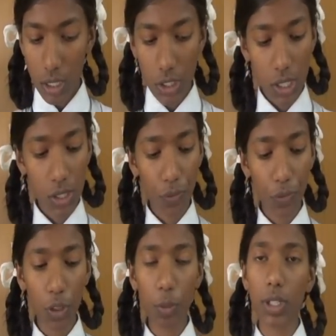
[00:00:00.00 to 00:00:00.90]
Just a
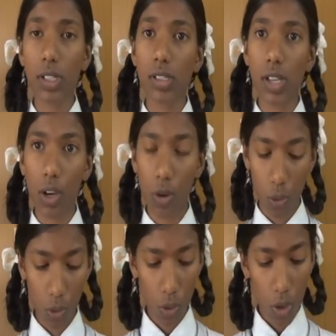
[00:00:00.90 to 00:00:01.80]
few minutes
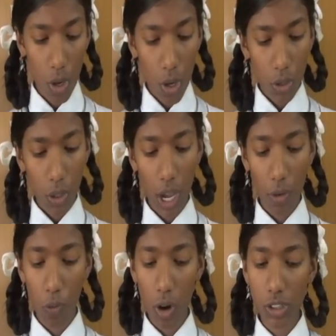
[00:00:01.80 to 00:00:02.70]
ago, you
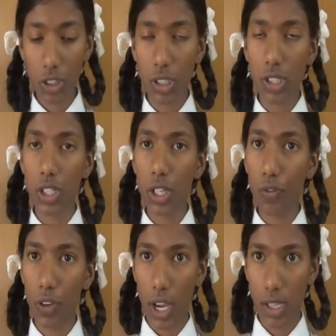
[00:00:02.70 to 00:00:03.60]
have watched the
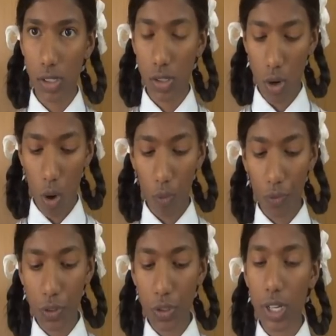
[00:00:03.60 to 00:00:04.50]
chief guest
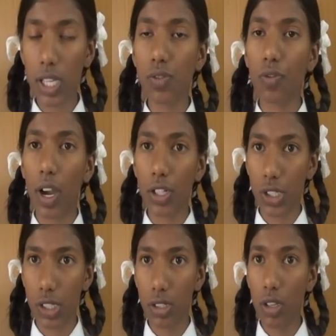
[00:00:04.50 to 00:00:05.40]
of today's
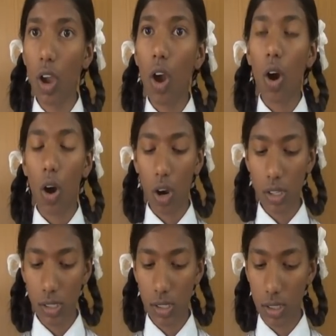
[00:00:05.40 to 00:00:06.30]
function
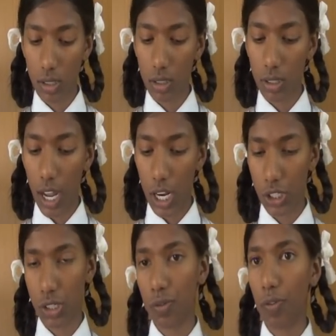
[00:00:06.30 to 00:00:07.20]
hoist the
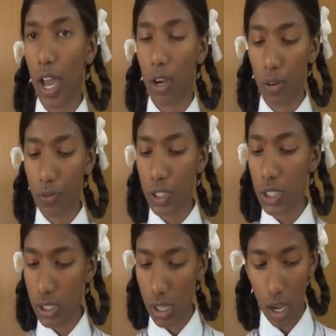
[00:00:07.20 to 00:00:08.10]
national flag of
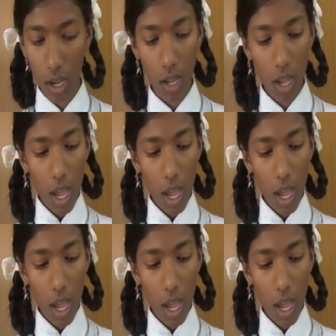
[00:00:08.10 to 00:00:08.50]
India,